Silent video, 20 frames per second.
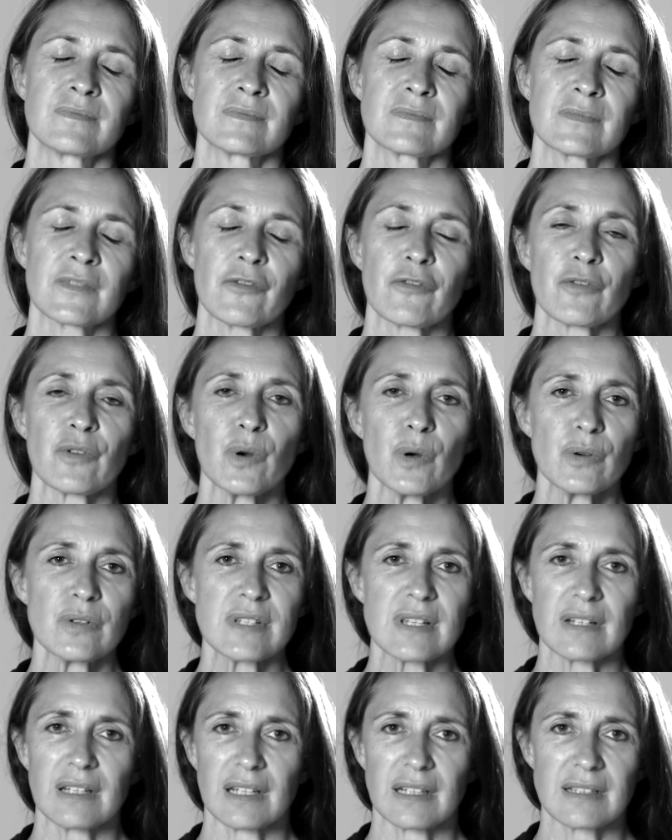
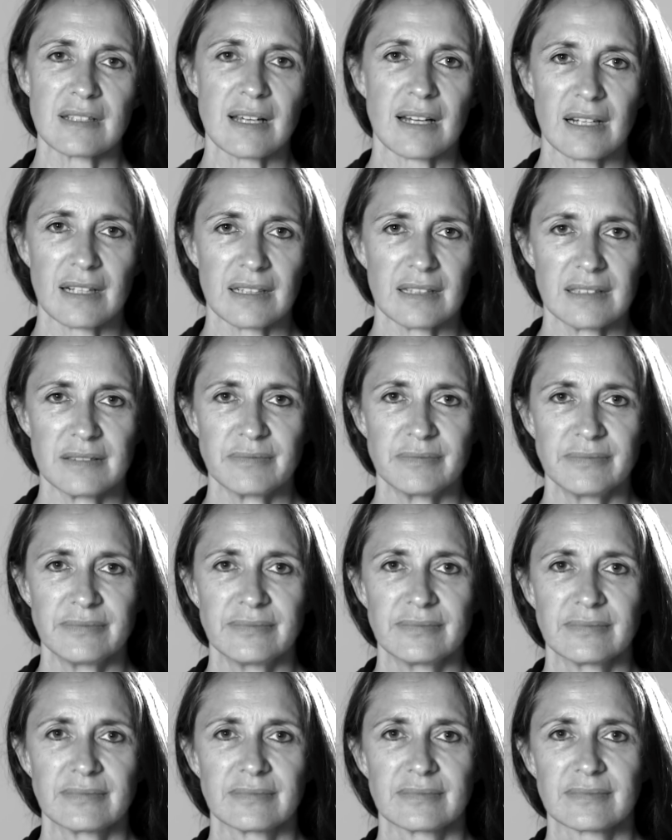frozen in time
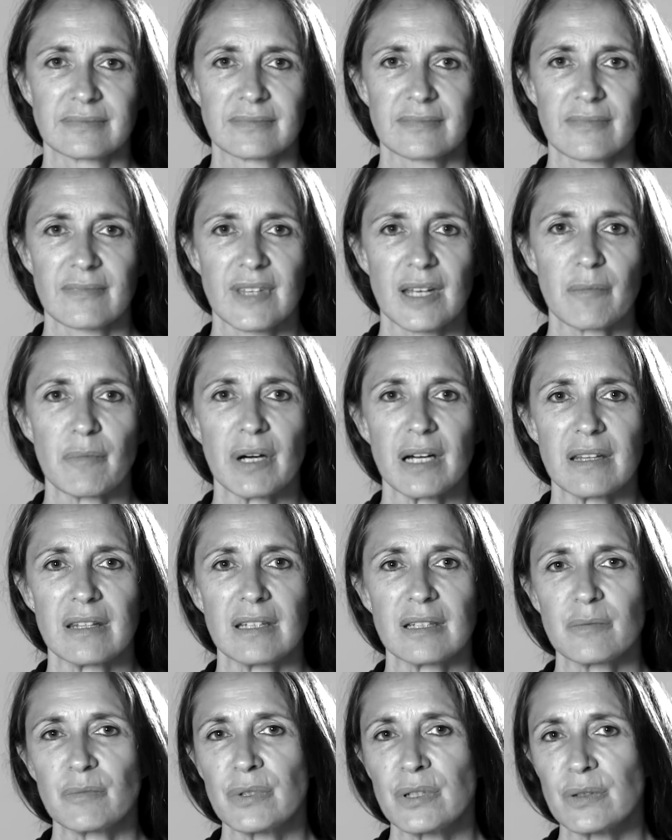by
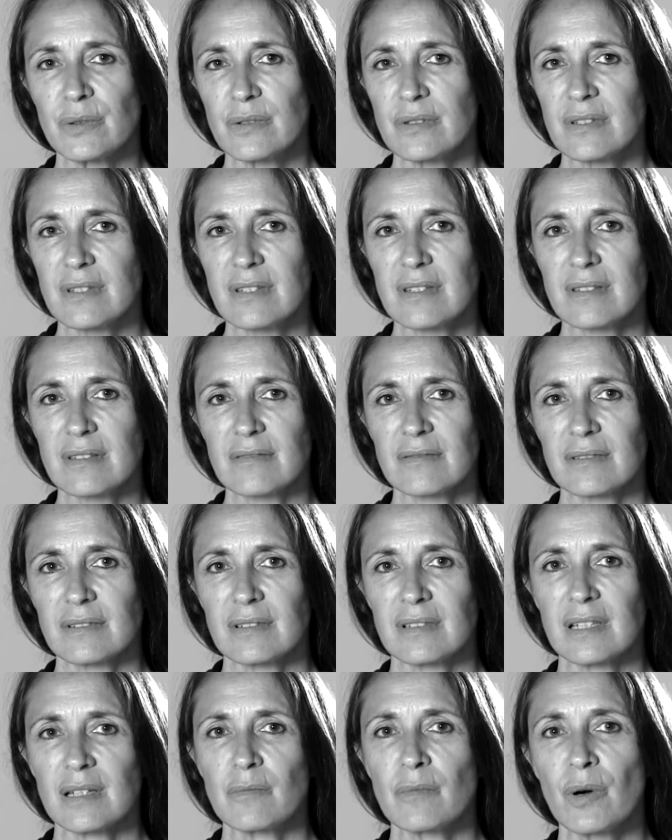the abuse,
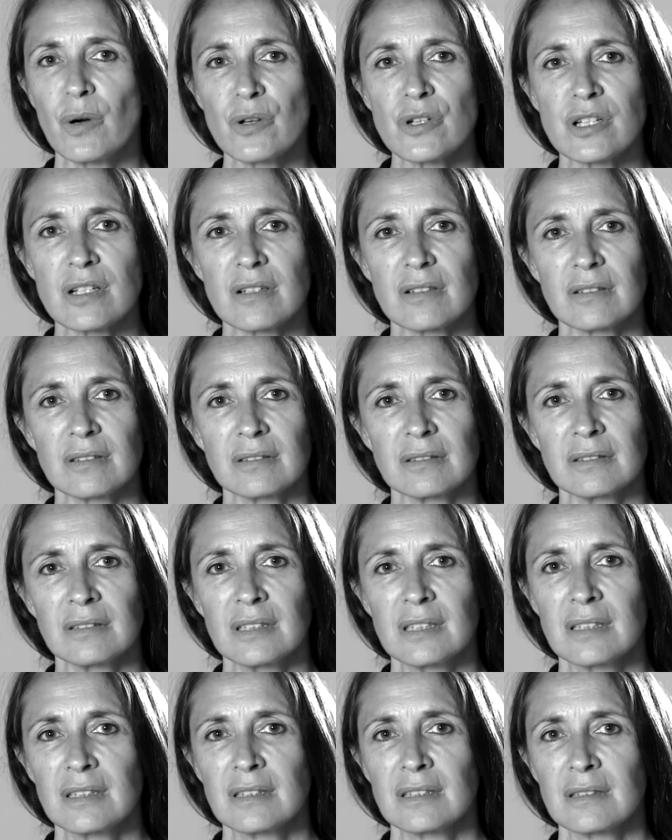the emotional
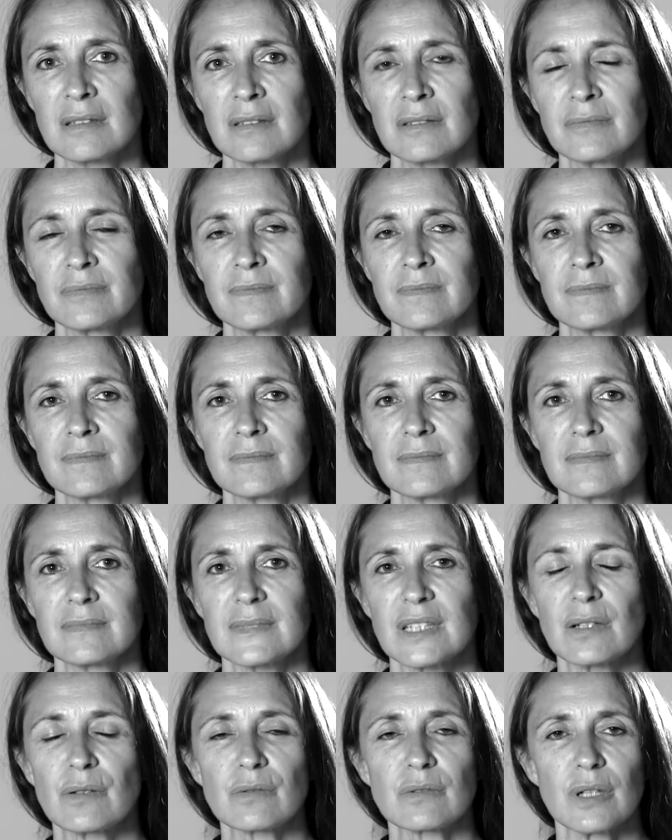
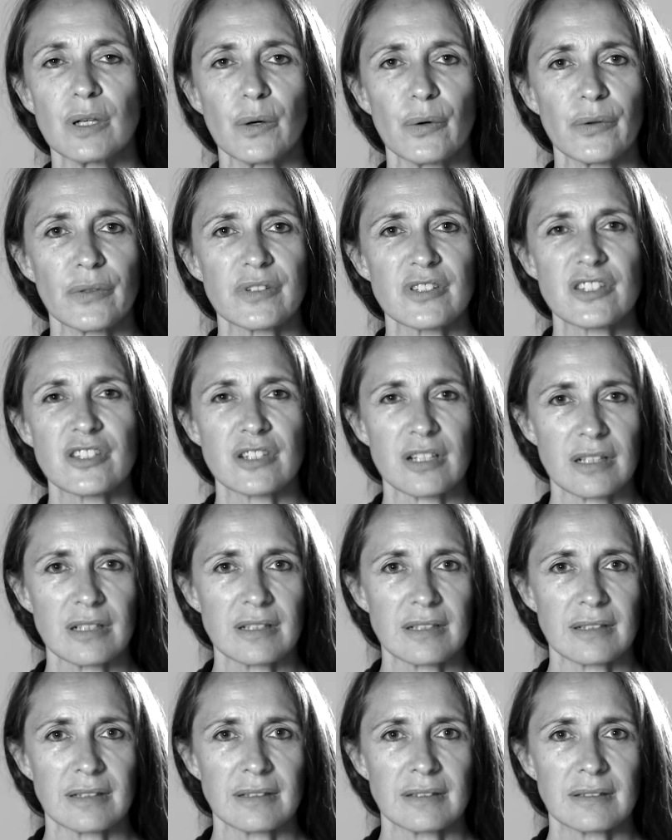growth
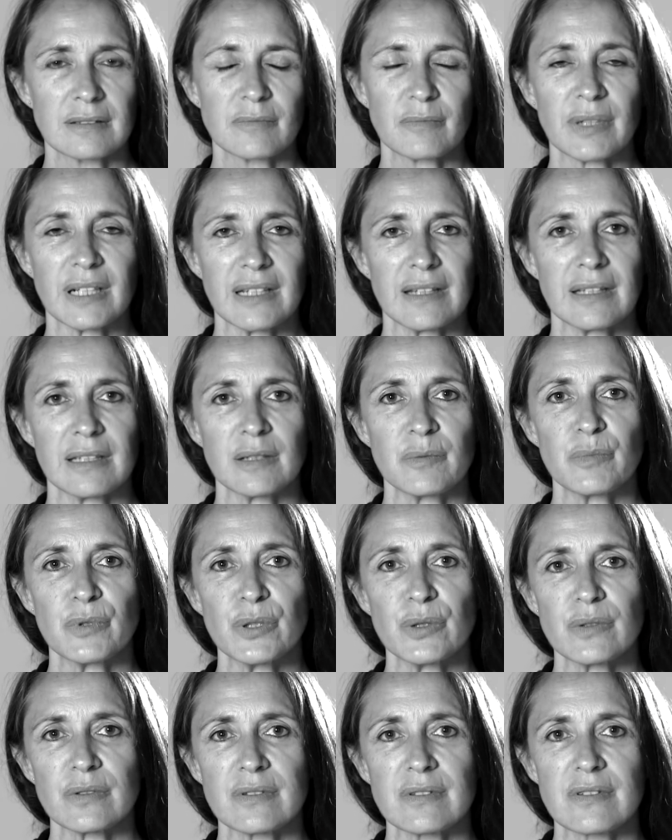stunted by the
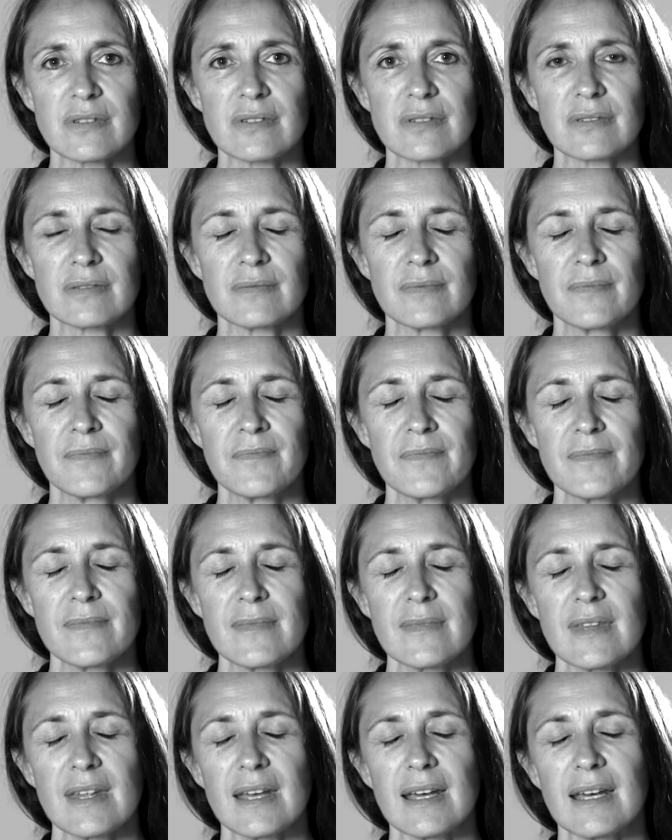abuse,
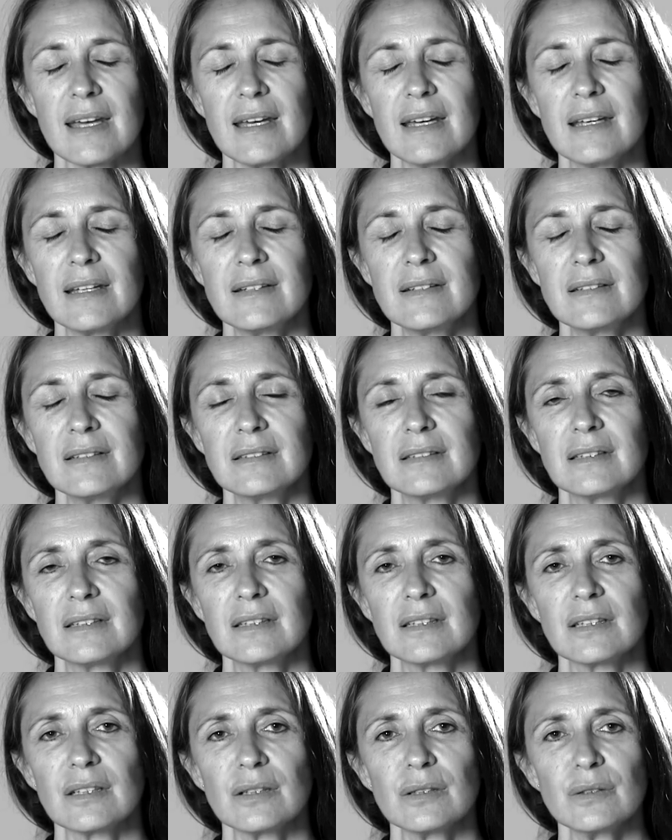and
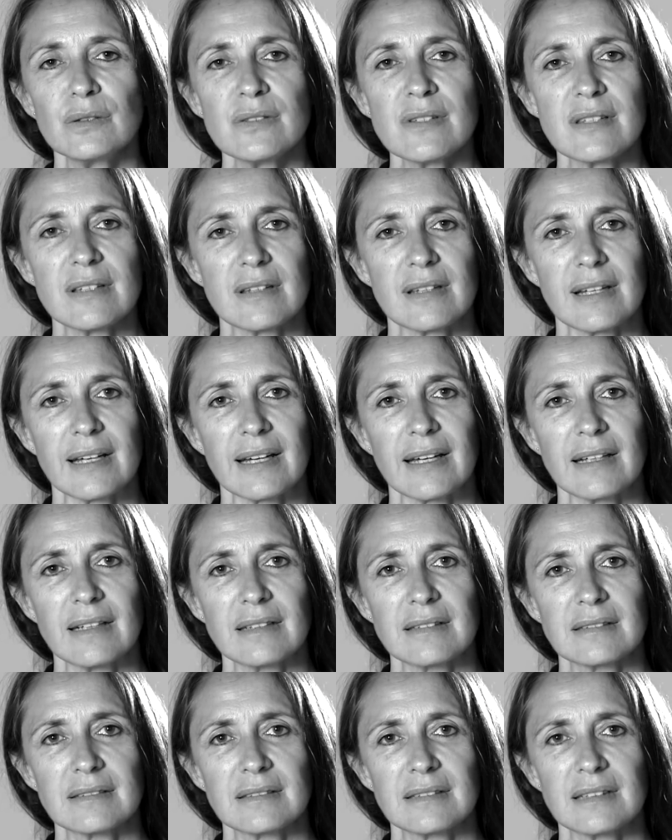loosen
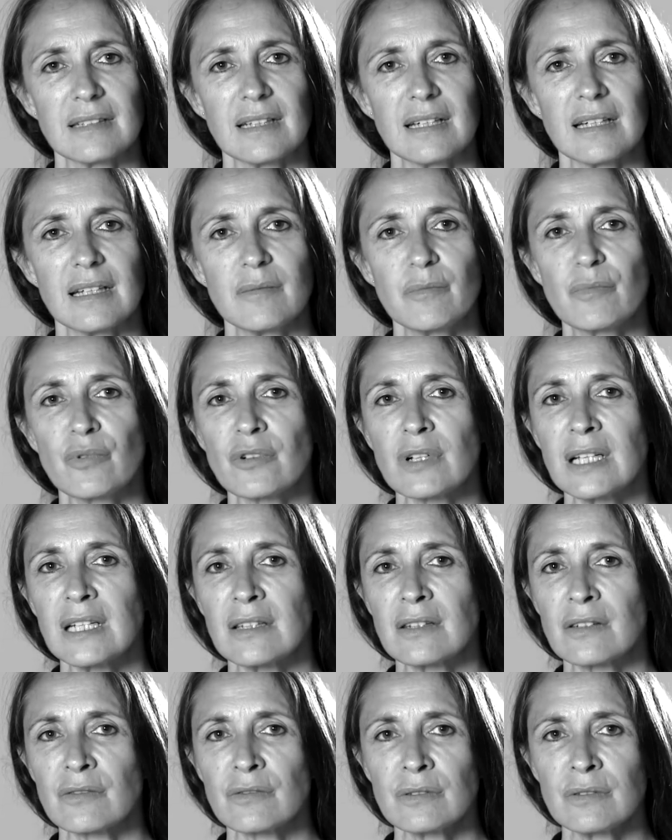that and break
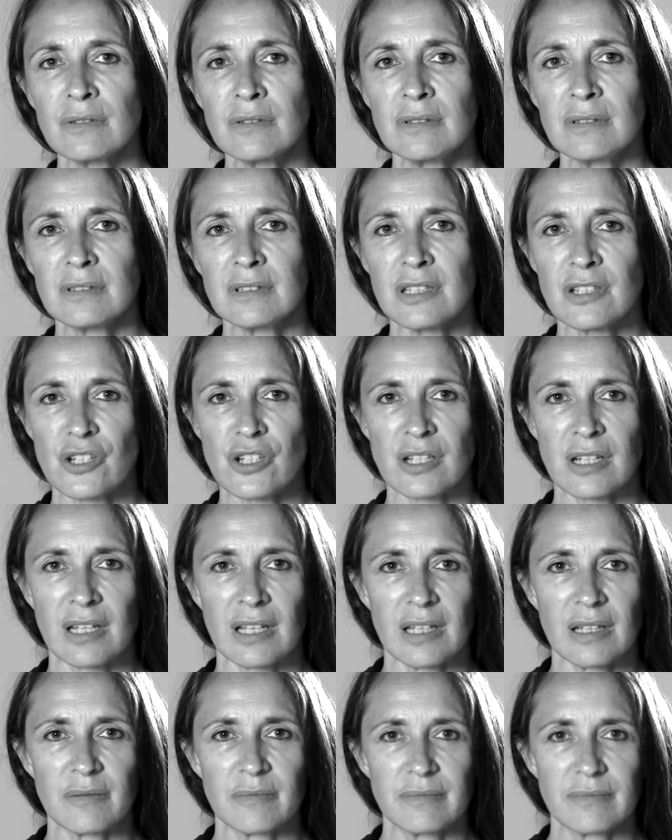through the
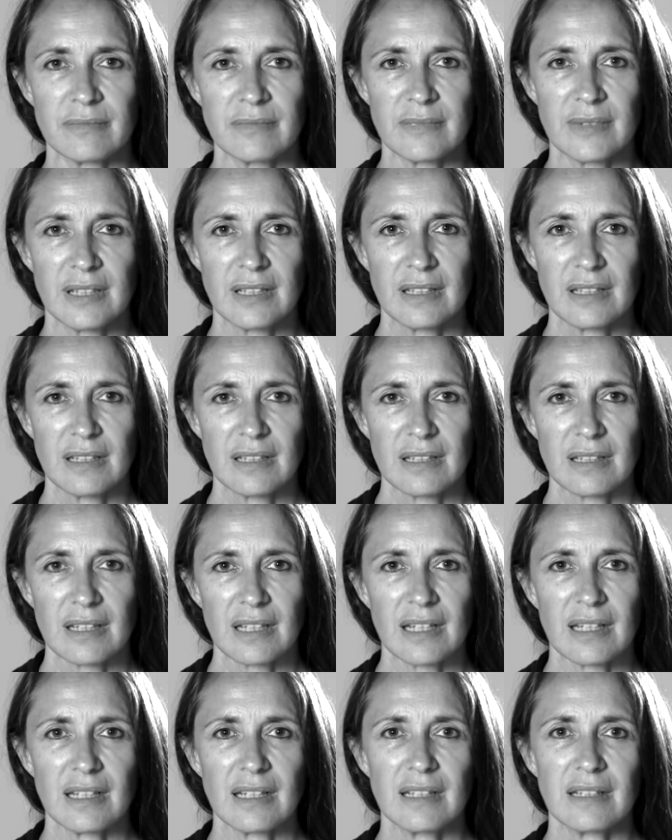shame
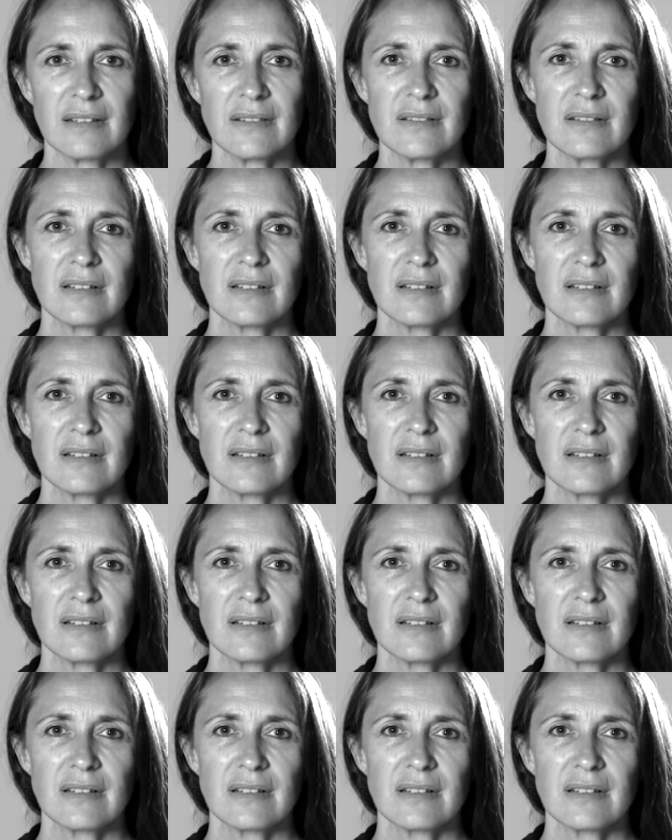and